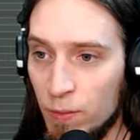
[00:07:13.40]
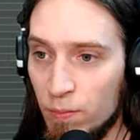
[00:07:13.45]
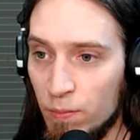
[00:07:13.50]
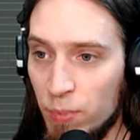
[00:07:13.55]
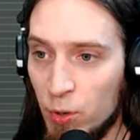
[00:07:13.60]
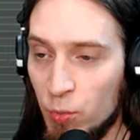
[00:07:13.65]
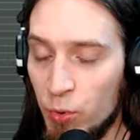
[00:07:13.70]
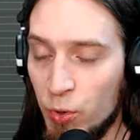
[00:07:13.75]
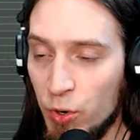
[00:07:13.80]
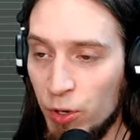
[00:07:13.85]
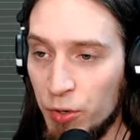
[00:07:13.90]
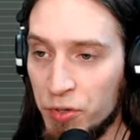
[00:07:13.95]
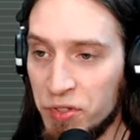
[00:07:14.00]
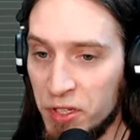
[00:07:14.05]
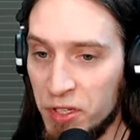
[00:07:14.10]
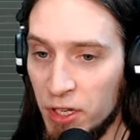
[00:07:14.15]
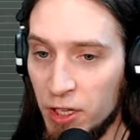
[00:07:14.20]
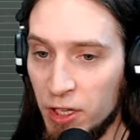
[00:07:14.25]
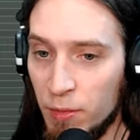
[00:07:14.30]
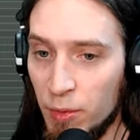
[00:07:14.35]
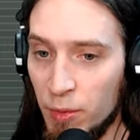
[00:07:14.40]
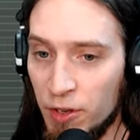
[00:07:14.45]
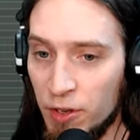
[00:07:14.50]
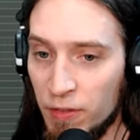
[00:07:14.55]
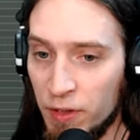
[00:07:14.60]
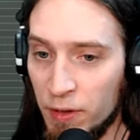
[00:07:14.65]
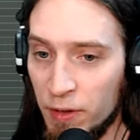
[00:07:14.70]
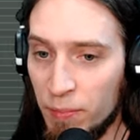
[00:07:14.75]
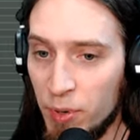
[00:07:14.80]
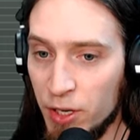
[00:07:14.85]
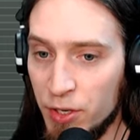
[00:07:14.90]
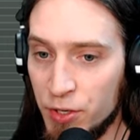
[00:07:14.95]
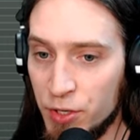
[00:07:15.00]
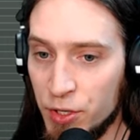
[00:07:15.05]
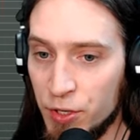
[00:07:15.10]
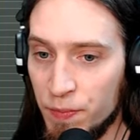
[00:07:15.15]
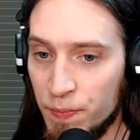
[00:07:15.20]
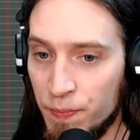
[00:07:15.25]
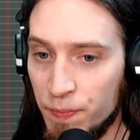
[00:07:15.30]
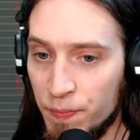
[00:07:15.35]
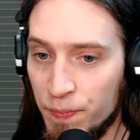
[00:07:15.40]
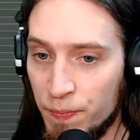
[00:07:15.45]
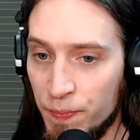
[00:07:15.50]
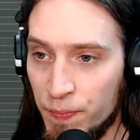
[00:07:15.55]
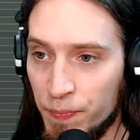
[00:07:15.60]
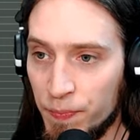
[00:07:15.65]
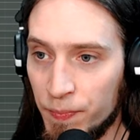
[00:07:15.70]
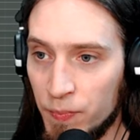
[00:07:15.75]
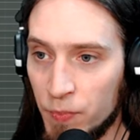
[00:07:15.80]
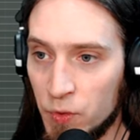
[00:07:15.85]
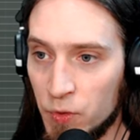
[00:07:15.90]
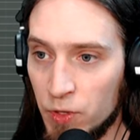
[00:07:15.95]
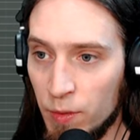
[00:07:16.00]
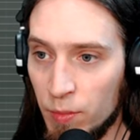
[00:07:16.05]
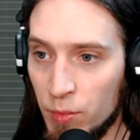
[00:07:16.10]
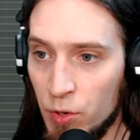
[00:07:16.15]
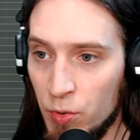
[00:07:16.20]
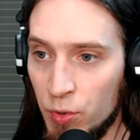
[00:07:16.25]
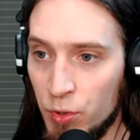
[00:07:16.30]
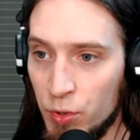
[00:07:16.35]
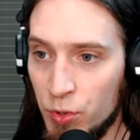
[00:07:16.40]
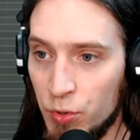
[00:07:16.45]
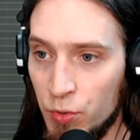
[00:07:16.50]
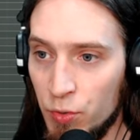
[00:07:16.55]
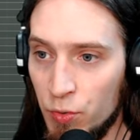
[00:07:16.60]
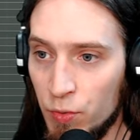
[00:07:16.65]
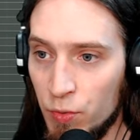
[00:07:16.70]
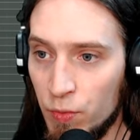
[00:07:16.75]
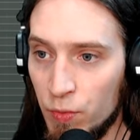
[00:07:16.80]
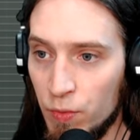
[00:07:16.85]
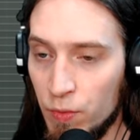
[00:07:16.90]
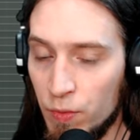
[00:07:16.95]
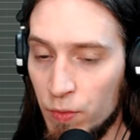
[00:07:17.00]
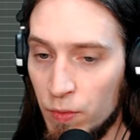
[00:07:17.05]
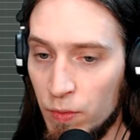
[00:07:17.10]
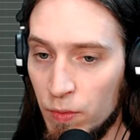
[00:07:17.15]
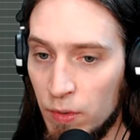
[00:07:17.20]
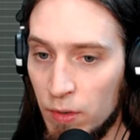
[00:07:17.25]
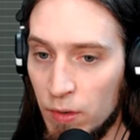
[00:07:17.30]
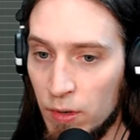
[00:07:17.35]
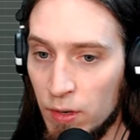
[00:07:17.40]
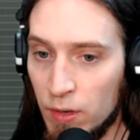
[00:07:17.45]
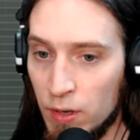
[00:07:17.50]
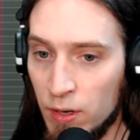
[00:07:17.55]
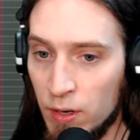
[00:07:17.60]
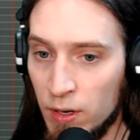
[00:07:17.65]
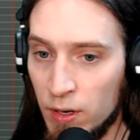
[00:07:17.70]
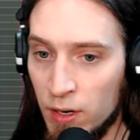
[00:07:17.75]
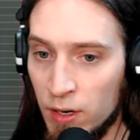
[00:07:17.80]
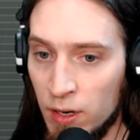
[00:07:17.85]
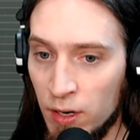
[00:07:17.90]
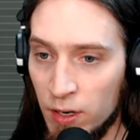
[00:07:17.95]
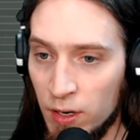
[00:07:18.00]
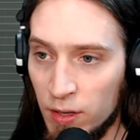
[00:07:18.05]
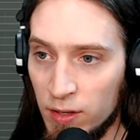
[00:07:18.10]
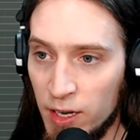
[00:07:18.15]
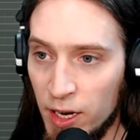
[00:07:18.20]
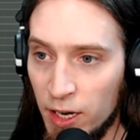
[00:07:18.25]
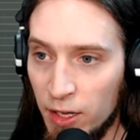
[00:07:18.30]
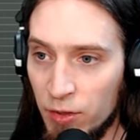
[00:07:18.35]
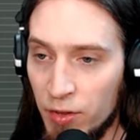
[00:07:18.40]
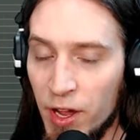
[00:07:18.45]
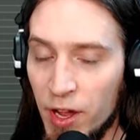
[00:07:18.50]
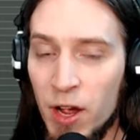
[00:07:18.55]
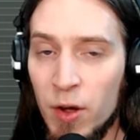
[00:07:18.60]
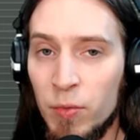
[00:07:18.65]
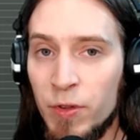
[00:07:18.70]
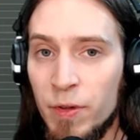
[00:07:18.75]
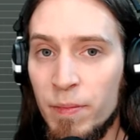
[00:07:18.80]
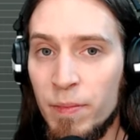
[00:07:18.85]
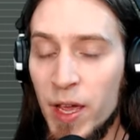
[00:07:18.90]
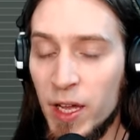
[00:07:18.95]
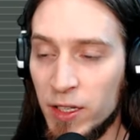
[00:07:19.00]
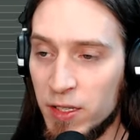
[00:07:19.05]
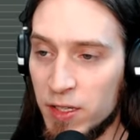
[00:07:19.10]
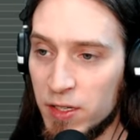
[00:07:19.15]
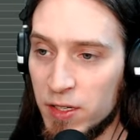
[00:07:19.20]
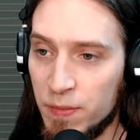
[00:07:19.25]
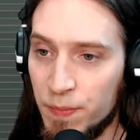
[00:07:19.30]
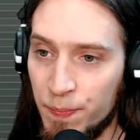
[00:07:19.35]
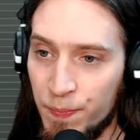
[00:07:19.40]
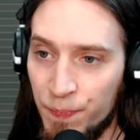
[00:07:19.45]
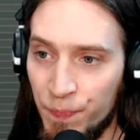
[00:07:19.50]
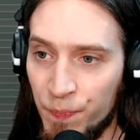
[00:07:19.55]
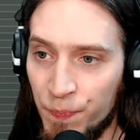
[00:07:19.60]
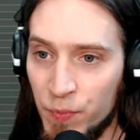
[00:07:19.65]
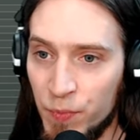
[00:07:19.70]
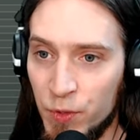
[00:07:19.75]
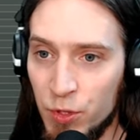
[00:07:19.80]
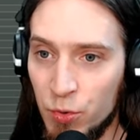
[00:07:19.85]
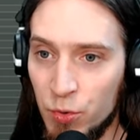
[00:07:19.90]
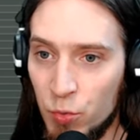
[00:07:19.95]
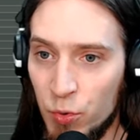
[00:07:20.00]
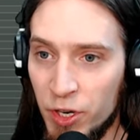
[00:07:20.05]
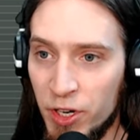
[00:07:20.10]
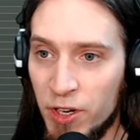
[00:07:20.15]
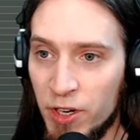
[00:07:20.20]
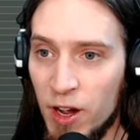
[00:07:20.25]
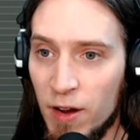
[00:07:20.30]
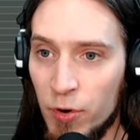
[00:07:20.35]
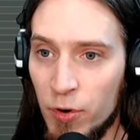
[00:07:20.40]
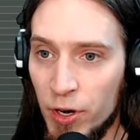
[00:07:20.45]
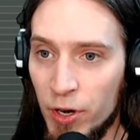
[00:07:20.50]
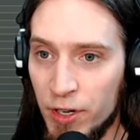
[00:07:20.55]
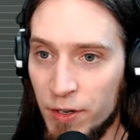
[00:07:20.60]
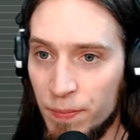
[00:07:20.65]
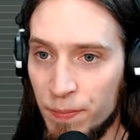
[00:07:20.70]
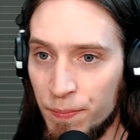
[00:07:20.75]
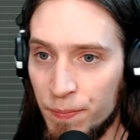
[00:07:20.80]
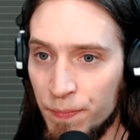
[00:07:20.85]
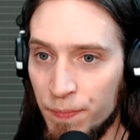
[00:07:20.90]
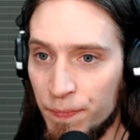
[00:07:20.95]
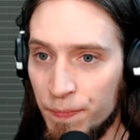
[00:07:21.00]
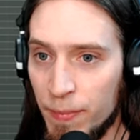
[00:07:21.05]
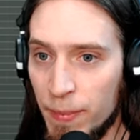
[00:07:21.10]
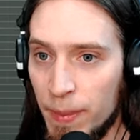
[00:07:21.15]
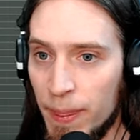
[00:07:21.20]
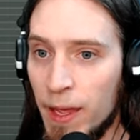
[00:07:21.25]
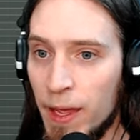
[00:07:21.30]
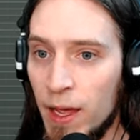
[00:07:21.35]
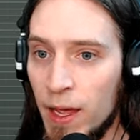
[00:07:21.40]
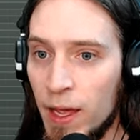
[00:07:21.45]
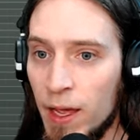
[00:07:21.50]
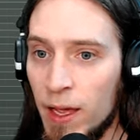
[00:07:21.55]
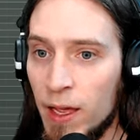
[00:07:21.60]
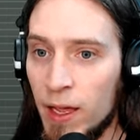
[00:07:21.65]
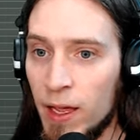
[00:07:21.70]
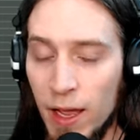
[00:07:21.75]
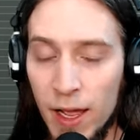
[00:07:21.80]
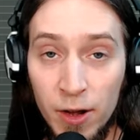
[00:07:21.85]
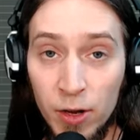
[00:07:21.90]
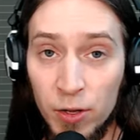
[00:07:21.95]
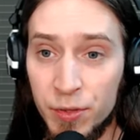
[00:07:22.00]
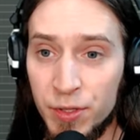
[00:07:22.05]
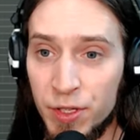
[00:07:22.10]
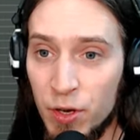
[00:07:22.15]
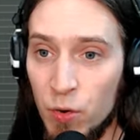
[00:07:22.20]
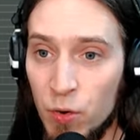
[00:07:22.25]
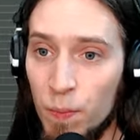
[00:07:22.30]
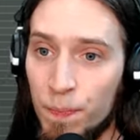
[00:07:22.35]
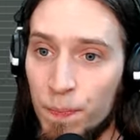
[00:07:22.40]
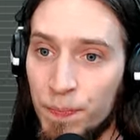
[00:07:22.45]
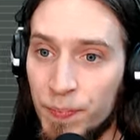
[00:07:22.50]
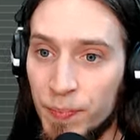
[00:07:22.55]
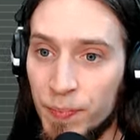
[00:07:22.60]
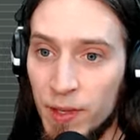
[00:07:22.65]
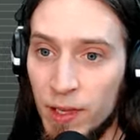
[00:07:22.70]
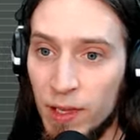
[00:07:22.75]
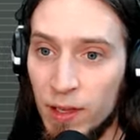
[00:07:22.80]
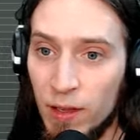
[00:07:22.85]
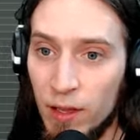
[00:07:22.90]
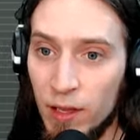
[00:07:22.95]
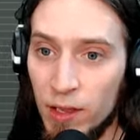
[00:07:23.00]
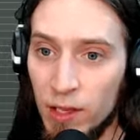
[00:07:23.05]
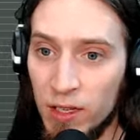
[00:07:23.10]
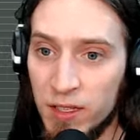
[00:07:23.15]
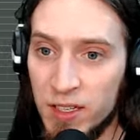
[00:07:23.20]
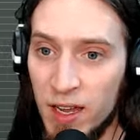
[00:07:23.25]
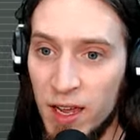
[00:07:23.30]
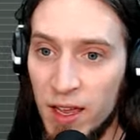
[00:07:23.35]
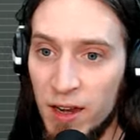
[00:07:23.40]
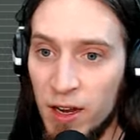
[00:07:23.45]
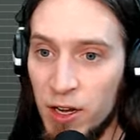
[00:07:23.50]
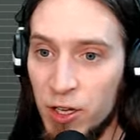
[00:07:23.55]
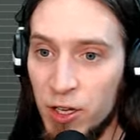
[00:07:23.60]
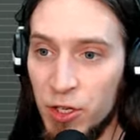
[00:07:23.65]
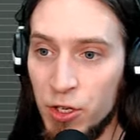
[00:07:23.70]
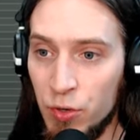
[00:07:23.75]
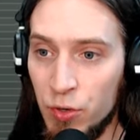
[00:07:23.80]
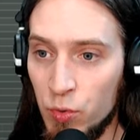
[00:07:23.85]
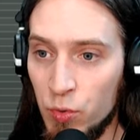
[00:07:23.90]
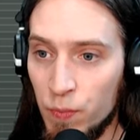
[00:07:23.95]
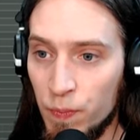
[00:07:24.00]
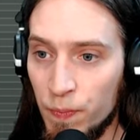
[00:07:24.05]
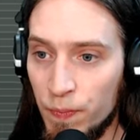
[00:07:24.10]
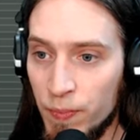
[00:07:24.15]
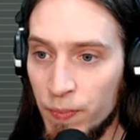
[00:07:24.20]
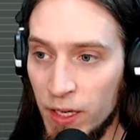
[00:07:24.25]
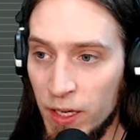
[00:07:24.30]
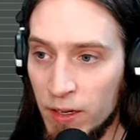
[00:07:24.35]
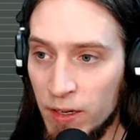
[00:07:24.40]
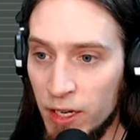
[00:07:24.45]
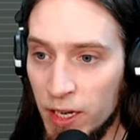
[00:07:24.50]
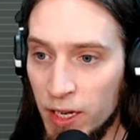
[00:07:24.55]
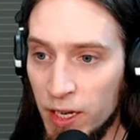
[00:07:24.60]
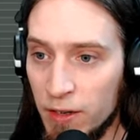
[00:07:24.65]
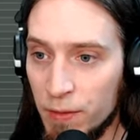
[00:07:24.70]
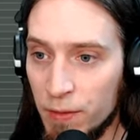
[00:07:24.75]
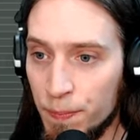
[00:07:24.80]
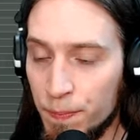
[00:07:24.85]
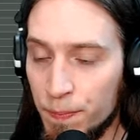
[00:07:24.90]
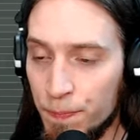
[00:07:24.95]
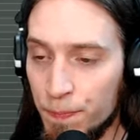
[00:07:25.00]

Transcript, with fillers: but we're losing a little bit of the punch. So I'm going to dial down the mix to recover it. And also, let's add an EQ in the end.